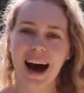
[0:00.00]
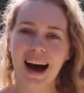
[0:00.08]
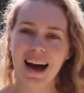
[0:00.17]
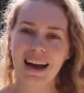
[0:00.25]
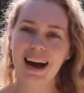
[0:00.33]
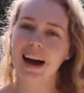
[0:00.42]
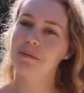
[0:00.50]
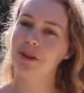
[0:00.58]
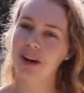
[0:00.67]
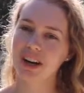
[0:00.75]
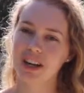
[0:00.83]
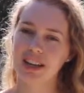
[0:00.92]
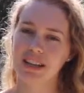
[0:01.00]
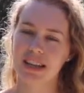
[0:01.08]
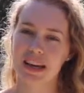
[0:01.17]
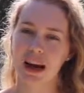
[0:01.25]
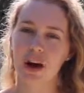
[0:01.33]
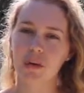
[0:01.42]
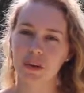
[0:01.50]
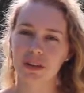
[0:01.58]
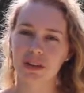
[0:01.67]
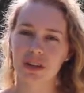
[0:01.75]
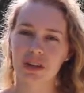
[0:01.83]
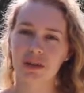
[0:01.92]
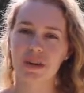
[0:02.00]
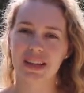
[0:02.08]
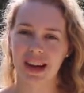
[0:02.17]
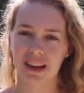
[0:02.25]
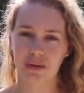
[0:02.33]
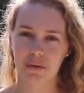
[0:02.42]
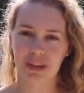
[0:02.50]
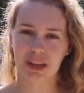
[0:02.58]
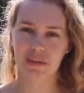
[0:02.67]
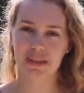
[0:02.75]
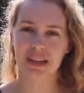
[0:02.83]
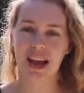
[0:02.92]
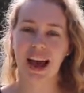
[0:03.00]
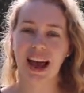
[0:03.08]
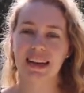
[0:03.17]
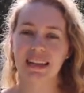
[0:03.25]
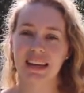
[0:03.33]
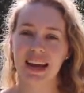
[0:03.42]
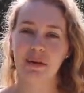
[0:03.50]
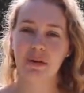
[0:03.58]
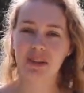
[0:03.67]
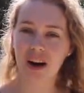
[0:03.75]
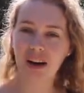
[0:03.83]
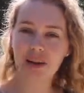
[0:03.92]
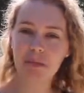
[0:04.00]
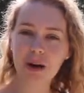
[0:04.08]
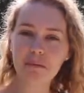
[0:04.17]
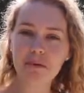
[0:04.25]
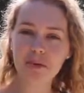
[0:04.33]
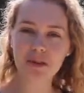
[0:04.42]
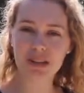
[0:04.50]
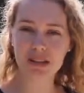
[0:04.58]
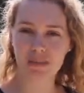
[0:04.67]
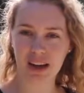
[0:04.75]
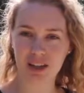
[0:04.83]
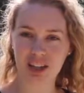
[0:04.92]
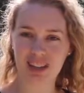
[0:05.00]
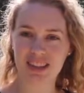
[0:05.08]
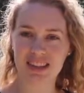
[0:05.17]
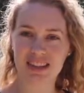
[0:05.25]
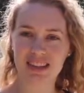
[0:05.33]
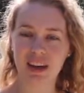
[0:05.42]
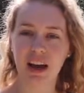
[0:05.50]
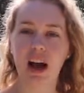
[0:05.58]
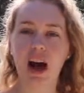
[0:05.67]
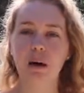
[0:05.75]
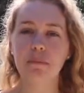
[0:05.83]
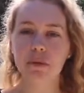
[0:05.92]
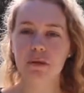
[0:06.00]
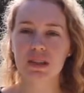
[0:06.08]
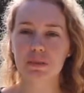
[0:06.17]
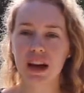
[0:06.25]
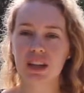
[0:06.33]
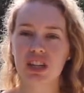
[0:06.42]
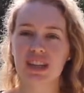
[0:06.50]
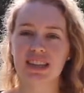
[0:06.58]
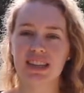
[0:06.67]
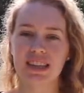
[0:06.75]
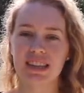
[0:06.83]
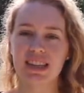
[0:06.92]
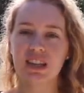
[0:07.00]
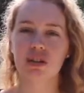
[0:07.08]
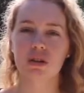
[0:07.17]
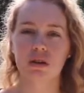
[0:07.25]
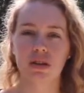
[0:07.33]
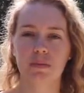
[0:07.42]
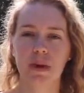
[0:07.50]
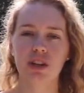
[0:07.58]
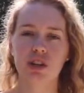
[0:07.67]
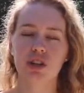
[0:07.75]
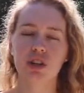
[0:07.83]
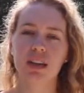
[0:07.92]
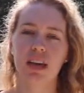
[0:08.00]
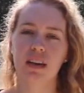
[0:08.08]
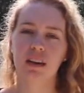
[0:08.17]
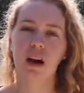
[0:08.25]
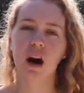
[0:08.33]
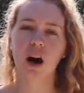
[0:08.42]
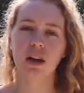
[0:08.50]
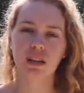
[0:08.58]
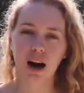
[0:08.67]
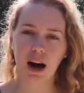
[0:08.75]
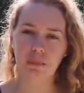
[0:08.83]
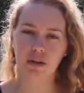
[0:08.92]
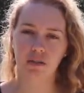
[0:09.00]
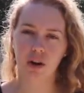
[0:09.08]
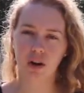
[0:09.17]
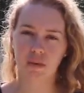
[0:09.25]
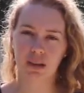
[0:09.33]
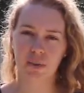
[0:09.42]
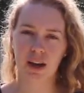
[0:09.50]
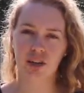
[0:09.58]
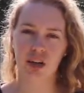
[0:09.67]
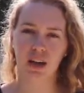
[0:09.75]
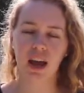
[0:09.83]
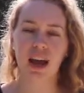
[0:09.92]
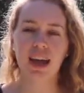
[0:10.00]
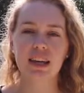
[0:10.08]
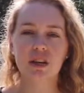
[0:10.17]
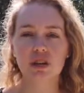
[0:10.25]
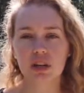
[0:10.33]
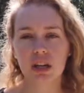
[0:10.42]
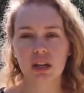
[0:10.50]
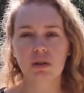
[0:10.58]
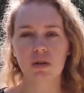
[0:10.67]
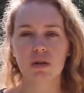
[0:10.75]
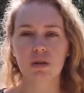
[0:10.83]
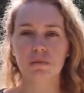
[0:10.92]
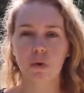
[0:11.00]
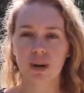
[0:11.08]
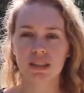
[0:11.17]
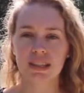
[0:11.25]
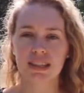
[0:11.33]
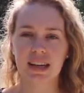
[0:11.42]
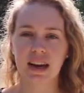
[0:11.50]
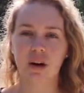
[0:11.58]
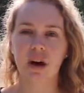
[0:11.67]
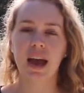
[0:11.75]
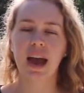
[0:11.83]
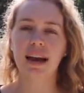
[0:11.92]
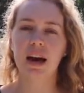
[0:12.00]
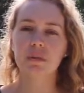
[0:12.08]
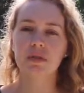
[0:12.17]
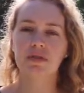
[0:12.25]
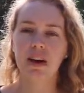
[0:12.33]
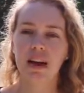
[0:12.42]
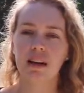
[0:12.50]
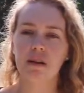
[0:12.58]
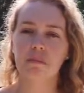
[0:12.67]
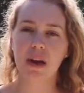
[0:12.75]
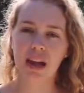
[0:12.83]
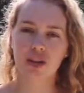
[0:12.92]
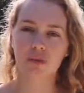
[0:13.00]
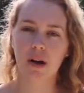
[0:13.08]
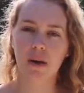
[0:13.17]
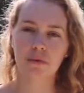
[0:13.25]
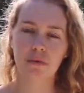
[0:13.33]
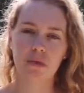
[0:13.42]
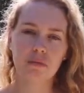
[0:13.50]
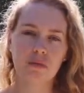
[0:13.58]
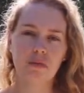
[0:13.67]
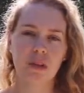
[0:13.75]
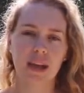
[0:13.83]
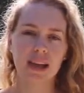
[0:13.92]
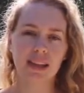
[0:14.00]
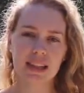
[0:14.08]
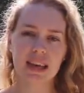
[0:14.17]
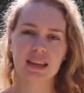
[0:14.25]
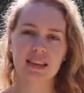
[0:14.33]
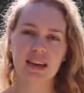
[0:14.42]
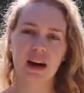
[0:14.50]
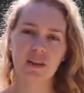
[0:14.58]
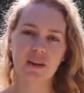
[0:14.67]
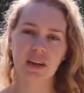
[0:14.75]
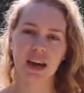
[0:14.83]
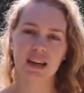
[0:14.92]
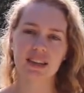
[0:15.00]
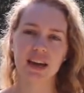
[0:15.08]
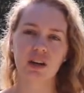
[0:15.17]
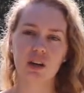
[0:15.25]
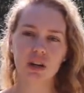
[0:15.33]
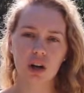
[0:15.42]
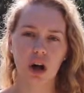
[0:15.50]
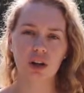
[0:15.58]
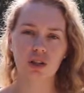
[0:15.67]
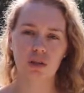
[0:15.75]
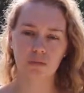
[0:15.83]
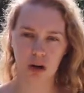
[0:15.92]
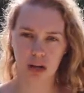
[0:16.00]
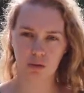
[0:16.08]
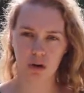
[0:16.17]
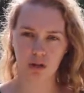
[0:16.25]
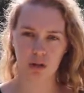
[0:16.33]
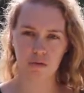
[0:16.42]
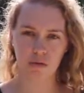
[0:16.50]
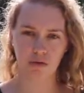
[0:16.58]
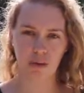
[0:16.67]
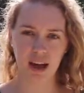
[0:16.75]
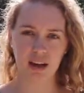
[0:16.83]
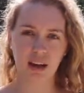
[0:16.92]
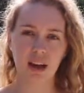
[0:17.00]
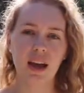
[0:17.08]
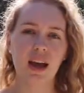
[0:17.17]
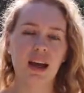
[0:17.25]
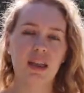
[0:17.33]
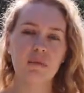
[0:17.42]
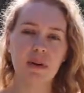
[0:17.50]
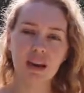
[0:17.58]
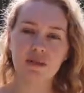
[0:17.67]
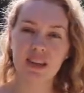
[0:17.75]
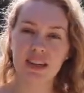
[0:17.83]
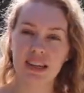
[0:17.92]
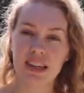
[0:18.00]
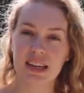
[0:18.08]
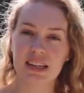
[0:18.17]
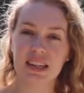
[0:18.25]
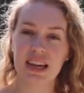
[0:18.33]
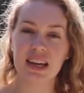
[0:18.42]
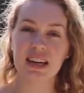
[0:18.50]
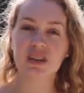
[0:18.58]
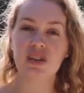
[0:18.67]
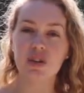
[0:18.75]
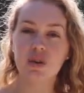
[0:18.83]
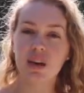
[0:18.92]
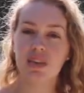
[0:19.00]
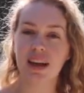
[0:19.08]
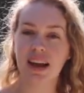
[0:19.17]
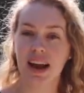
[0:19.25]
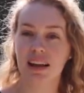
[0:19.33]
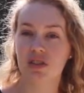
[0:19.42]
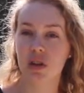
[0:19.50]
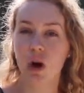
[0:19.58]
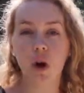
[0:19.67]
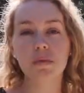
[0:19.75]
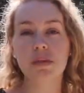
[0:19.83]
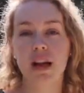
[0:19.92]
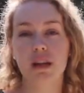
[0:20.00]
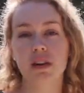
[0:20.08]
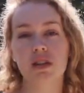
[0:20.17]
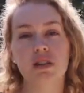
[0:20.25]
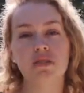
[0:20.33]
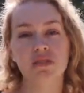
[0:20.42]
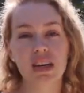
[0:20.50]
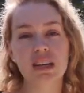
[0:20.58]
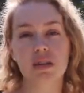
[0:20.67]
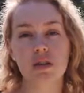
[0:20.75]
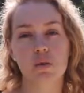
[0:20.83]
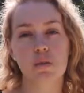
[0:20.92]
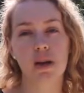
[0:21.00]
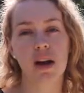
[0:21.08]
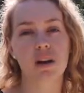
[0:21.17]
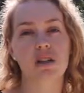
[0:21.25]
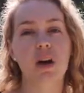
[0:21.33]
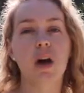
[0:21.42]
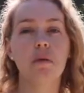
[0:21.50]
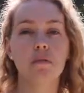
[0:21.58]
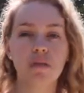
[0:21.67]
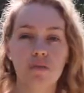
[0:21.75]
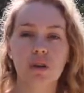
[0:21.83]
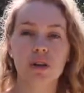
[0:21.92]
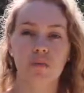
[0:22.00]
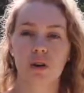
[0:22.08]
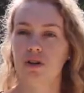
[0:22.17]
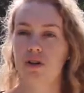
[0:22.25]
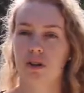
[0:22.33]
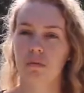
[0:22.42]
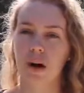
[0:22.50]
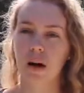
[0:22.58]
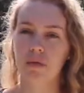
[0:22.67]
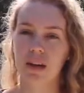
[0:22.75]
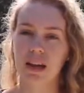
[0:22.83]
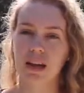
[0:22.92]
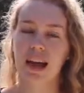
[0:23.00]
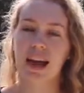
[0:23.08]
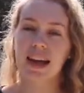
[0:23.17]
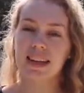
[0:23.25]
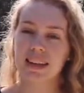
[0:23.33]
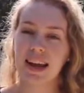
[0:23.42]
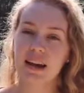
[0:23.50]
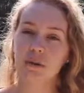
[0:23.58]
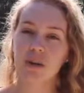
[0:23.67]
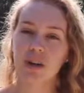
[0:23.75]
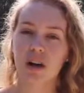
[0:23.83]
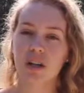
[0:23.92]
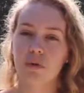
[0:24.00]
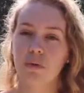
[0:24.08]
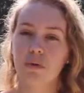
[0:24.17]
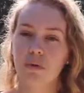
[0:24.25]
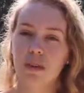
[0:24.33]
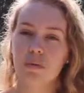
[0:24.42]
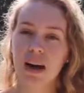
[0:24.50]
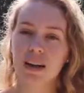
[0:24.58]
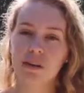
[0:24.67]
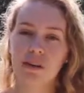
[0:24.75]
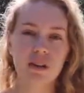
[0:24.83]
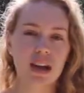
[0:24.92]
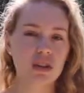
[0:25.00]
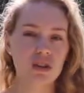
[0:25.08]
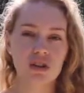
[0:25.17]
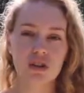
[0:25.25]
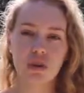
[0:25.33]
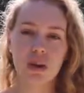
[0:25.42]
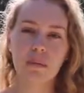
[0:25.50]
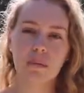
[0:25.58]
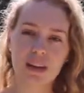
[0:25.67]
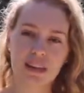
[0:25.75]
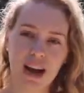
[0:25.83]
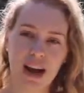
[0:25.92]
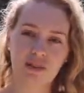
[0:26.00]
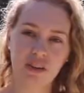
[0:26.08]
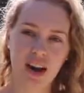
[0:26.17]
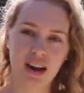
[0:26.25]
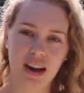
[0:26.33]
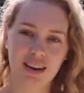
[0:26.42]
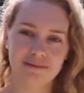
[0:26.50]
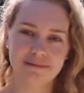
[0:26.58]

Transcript: Hi, I'm Laura Garcia, a realtor with Keller Williams, and today we're talking about pool inspections. A pool inspection is an additional inspection you can get on top of a home inspection. It usually goes into more detail and helps find major problems with a pool like leaks and other things that could cost you money once you move in. The benefit to this is you can then ask the home seller to fix these repairs before you purchase the property. And today we're talking to a pool inspector who likes to suit up and dive right in.